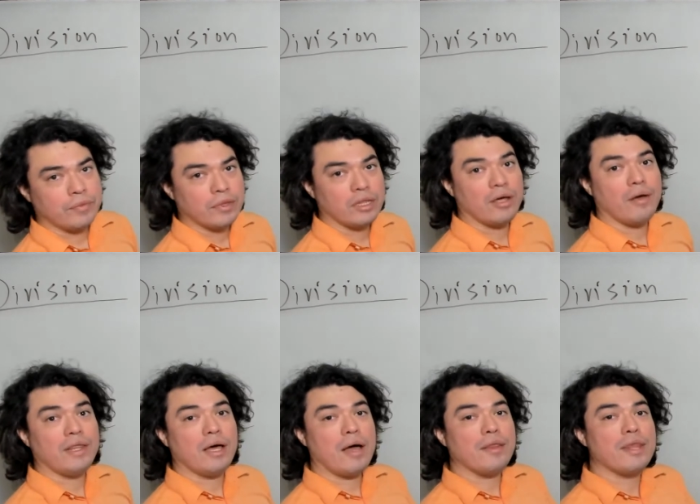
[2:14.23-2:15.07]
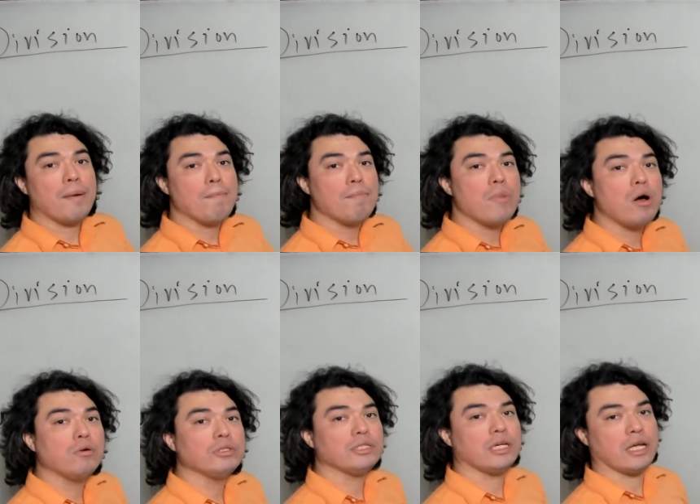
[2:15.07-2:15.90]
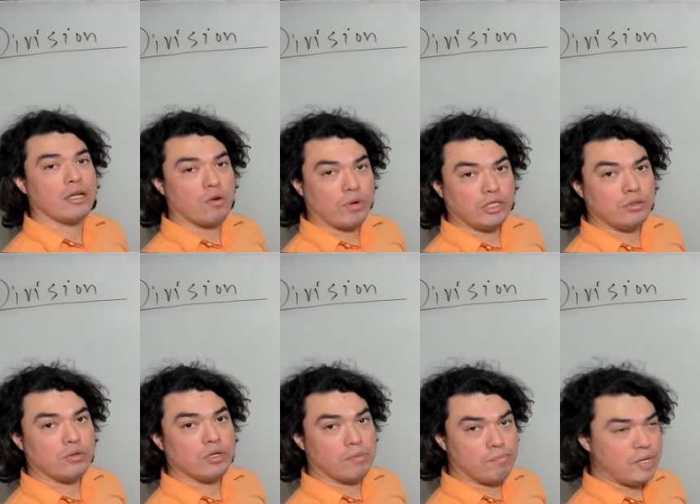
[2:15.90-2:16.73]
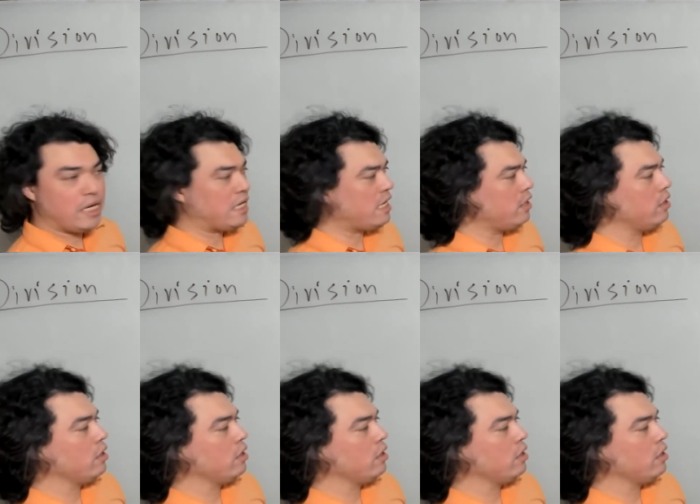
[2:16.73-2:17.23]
The most it can go into completely